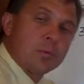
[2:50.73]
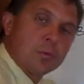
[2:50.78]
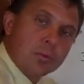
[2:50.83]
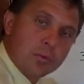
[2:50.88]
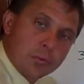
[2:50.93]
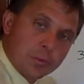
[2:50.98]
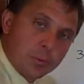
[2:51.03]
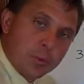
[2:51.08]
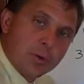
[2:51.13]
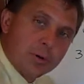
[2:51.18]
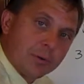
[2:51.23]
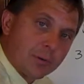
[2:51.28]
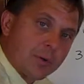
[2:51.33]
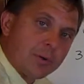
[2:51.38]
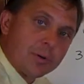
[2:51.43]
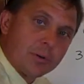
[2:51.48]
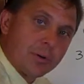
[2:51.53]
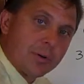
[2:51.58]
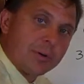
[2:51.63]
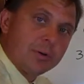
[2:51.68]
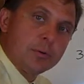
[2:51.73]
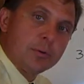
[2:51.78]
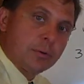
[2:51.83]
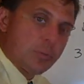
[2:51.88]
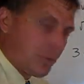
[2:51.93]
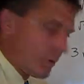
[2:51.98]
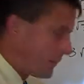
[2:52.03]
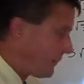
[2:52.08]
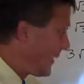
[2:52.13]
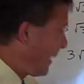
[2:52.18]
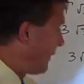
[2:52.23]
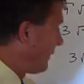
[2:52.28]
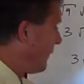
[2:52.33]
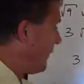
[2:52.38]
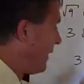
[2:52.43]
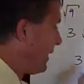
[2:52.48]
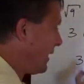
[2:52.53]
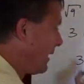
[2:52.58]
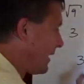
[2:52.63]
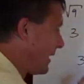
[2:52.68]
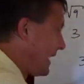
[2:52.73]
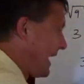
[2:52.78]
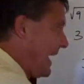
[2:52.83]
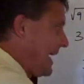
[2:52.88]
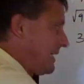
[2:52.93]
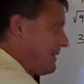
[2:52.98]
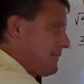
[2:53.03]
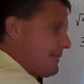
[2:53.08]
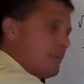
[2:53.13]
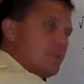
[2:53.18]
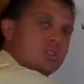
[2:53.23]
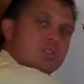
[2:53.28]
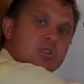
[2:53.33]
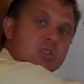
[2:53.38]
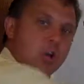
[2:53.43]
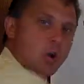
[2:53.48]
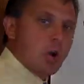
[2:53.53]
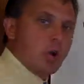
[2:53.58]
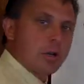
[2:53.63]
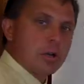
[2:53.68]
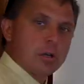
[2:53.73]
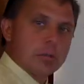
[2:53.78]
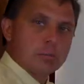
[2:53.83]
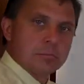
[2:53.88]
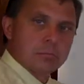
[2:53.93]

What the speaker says: Square root of 3, square root of 2, square root of 5. Catfish dog.